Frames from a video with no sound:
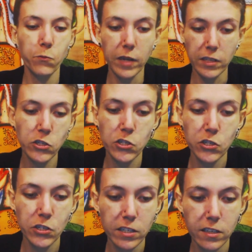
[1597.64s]

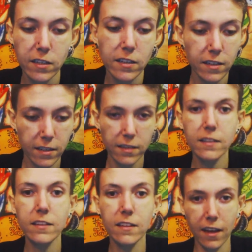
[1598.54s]
which
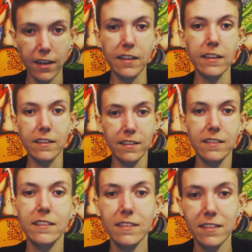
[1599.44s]
I
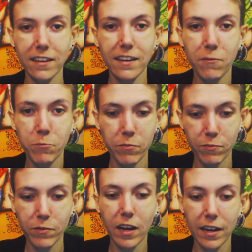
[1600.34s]
think
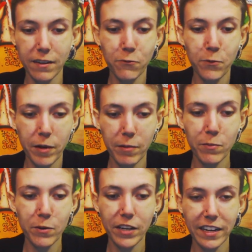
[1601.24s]
I'm kind of
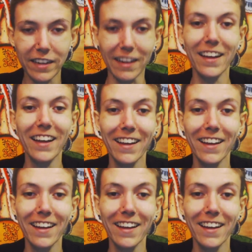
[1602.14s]
remembering